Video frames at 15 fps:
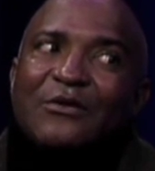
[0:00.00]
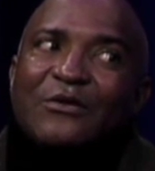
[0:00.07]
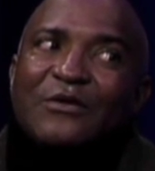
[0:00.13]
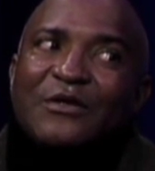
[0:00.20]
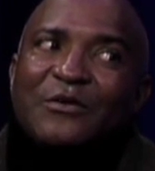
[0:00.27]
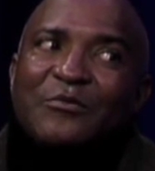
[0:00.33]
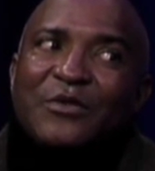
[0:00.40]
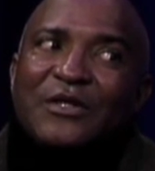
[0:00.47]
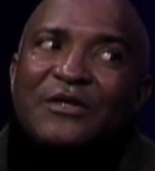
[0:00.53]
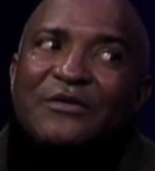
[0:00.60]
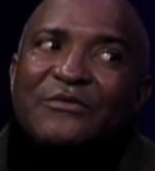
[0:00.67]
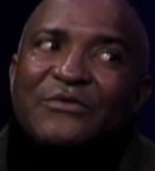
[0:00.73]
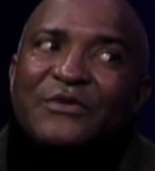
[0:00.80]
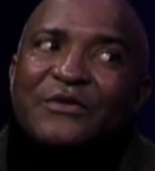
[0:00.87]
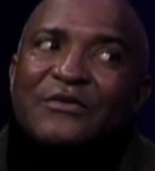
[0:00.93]
I'm going to invite
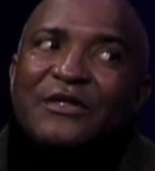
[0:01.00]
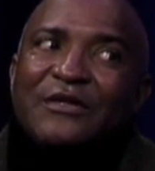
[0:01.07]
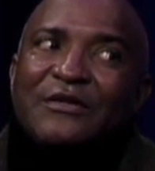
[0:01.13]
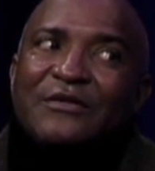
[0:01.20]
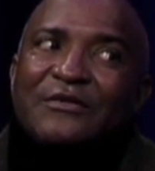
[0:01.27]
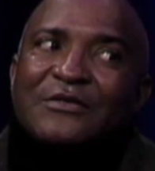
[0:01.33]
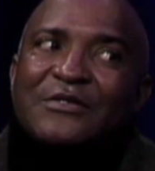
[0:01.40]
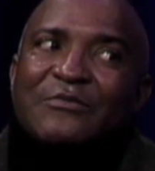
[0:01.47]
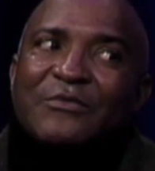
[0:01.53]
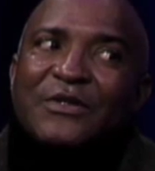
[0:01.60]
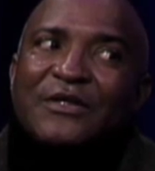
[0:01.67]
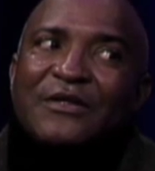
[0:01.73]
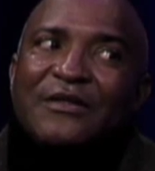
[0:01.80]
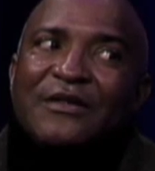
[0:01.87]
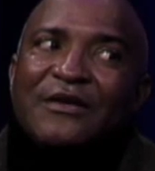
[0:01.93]
you for a dinner or
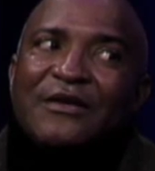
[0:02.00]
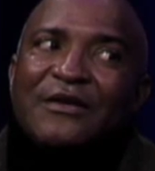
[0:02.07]
something like